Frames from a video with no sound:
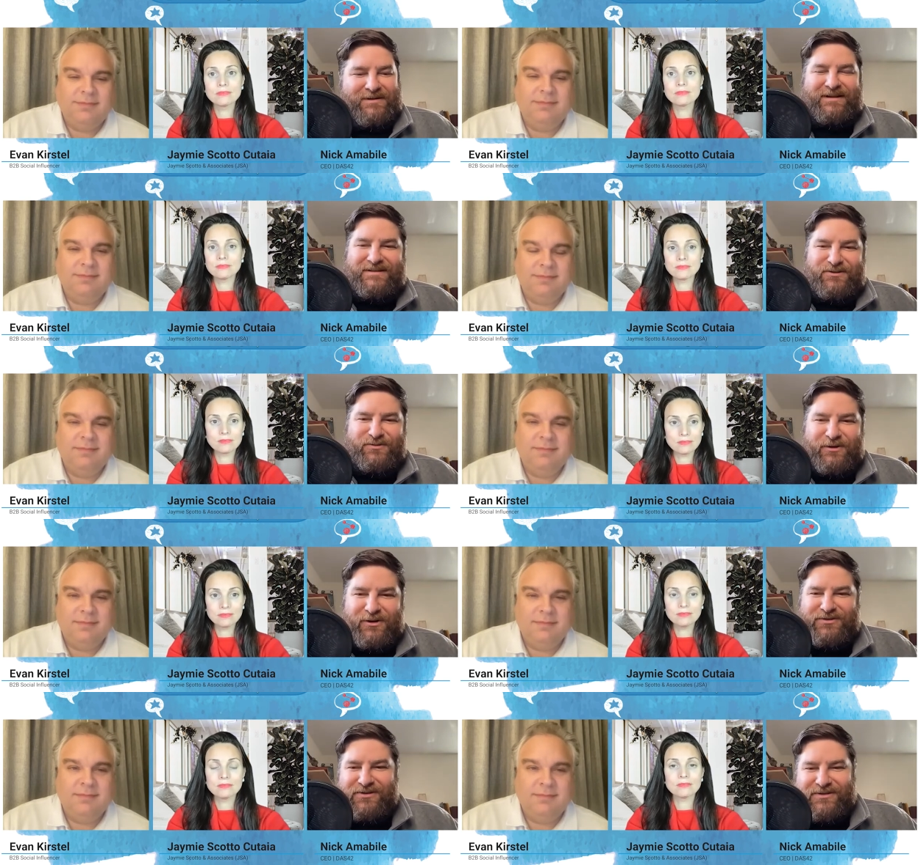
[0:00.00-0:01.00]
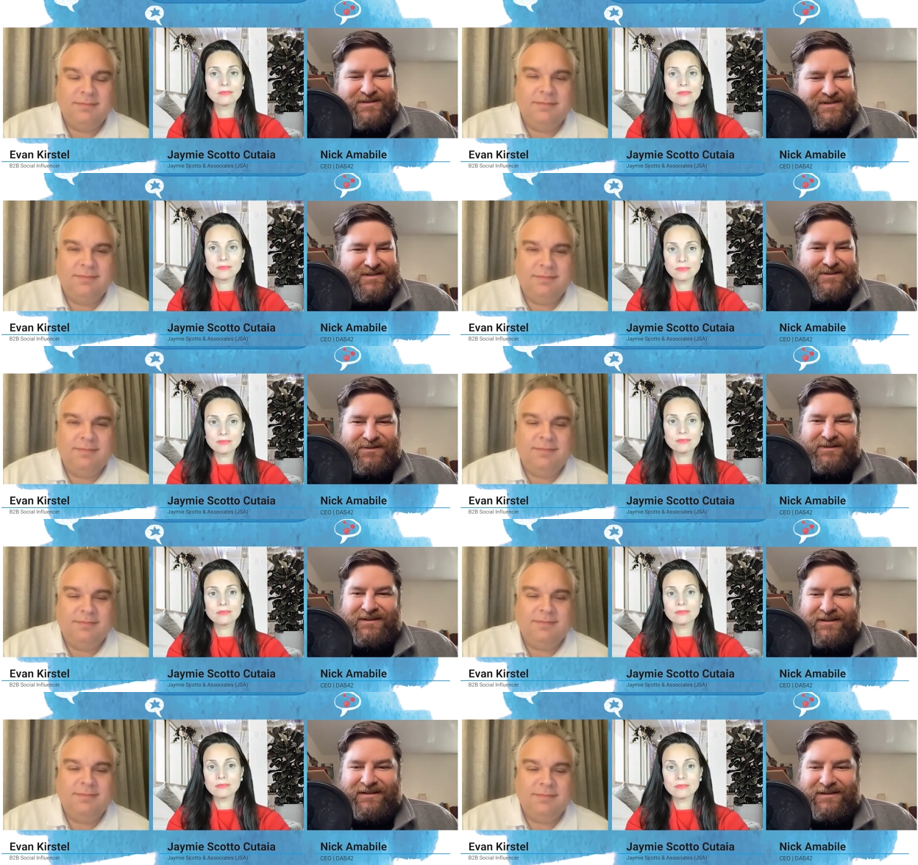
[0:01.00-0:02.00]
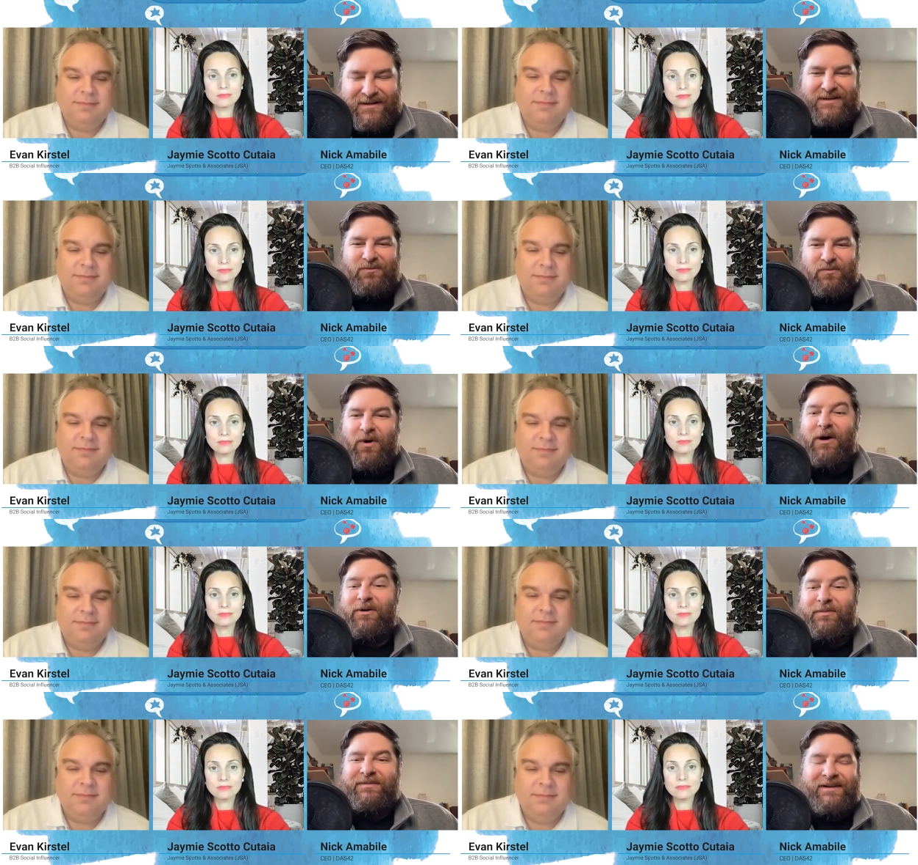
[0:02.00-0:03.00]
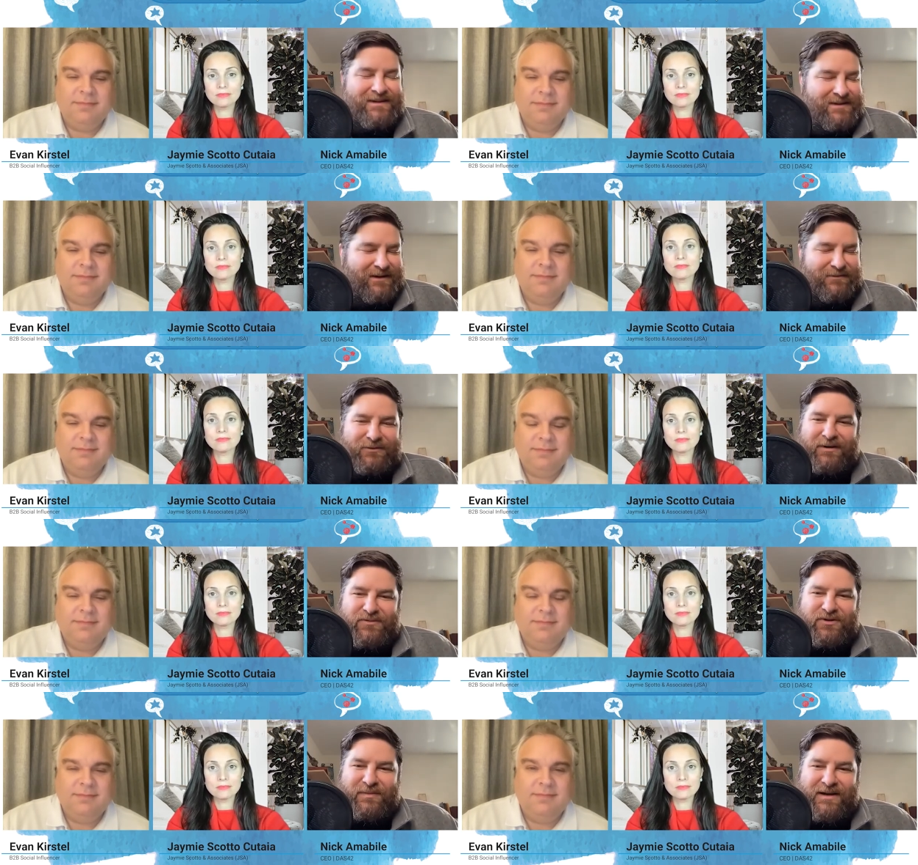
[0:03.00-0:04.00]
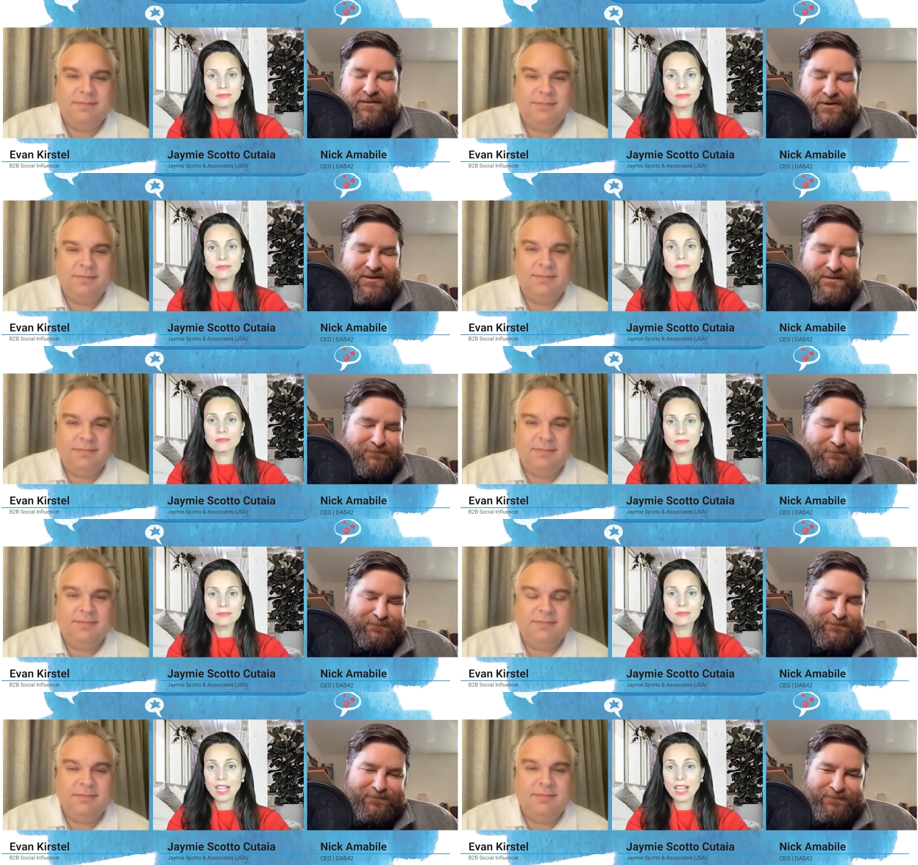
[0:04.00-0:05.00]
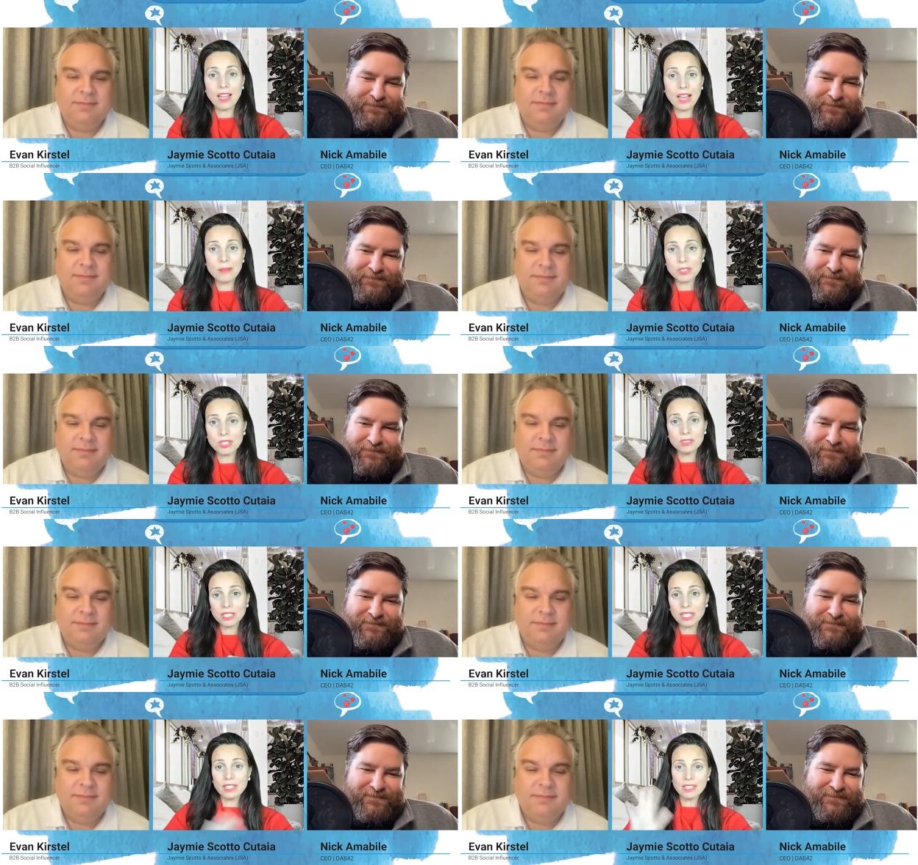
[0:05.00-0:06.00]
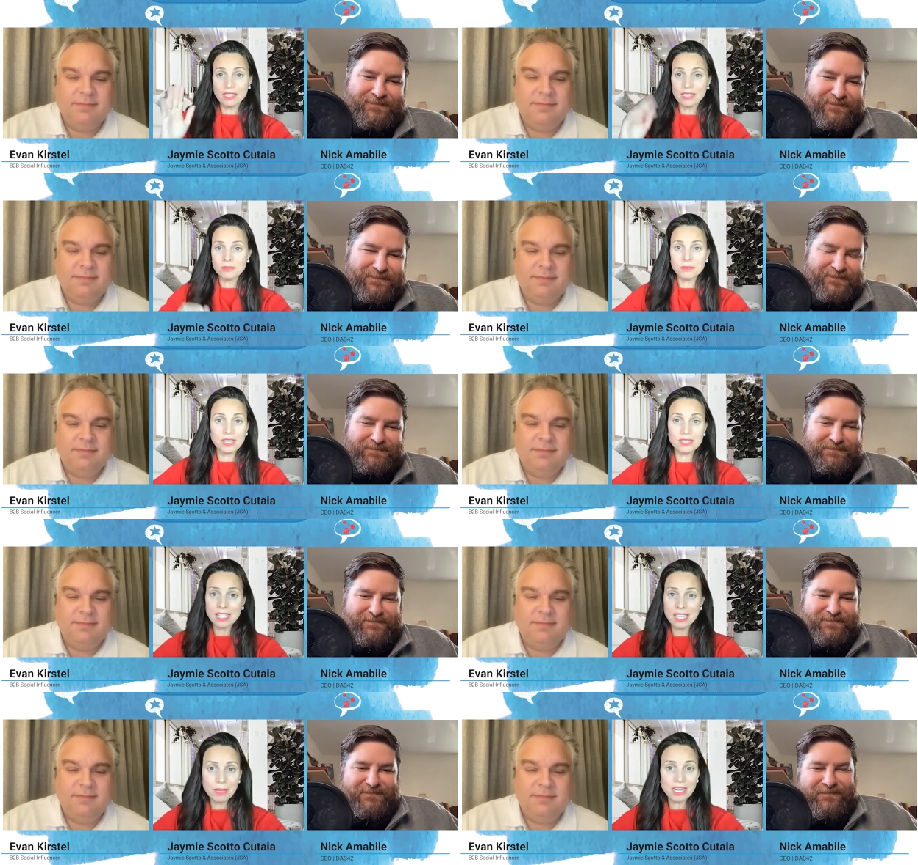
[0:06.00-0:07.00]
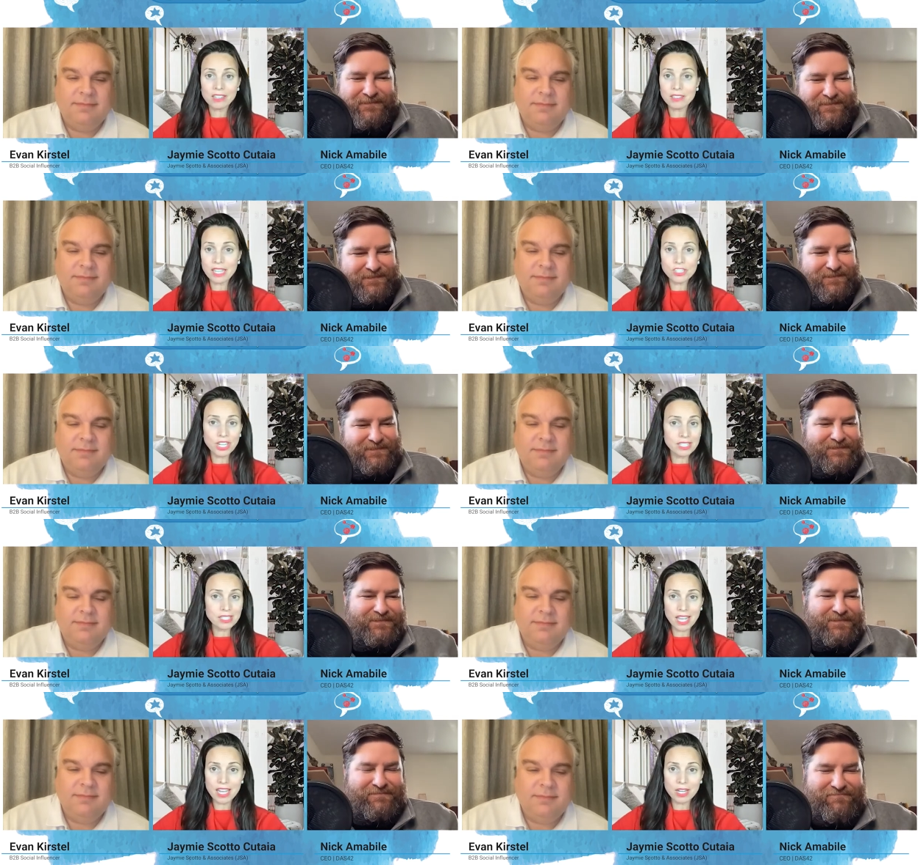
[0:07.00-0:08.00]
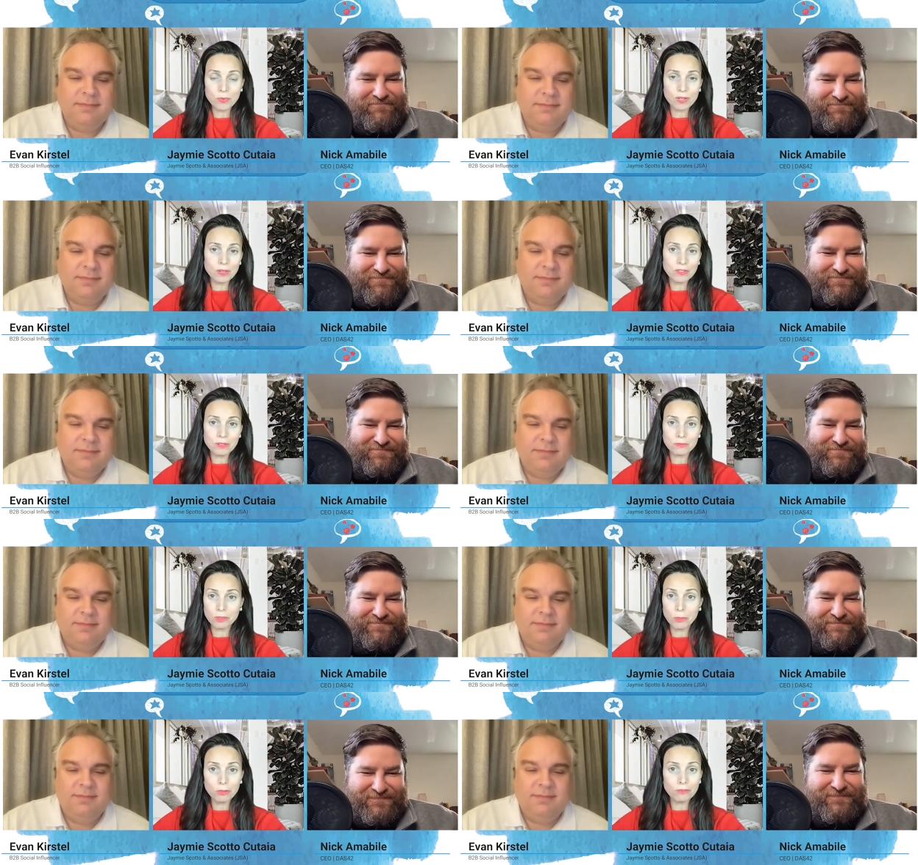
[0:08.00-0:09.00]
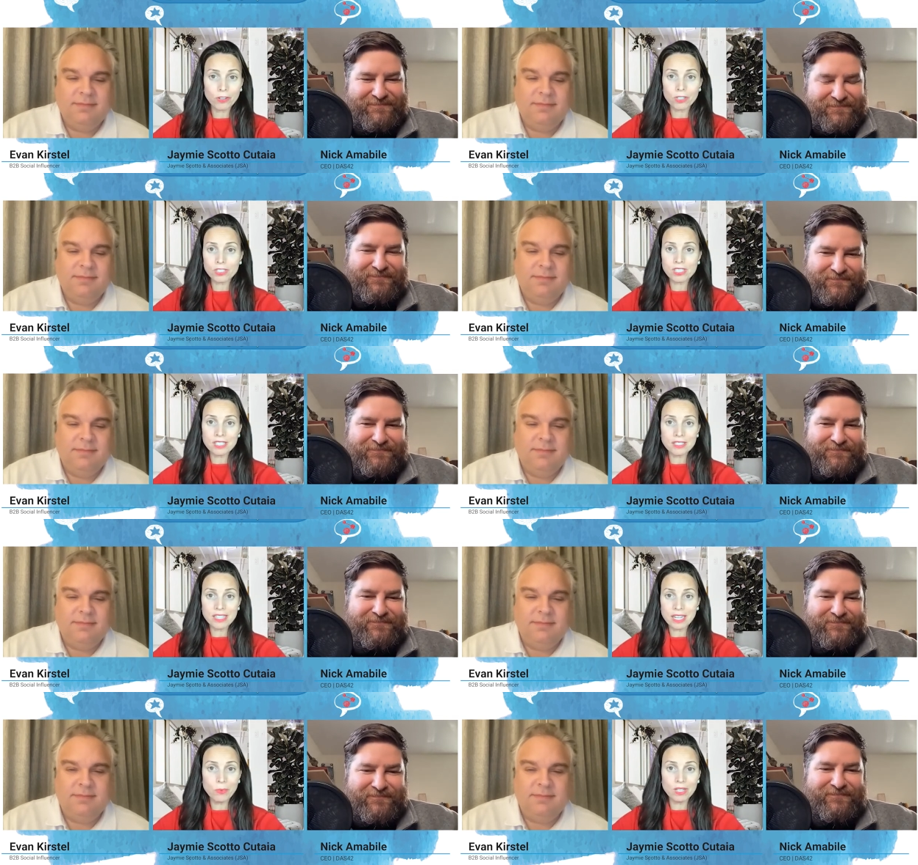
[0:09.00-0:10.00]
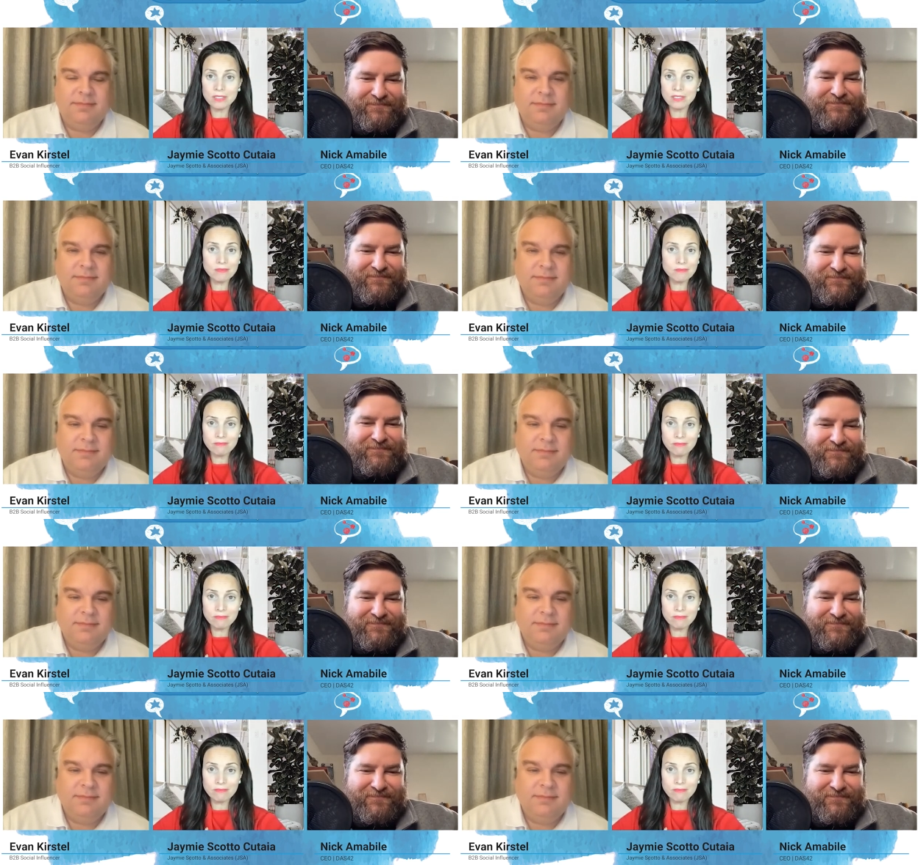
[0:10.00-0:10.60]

Speaker 1: on Zoom culture is, is certainly uh, a welcome uh, for, I'm sure, many folks.
Speaker 2: Absolutely. You know, uh, same here at J S A, we, we were remote first since day one,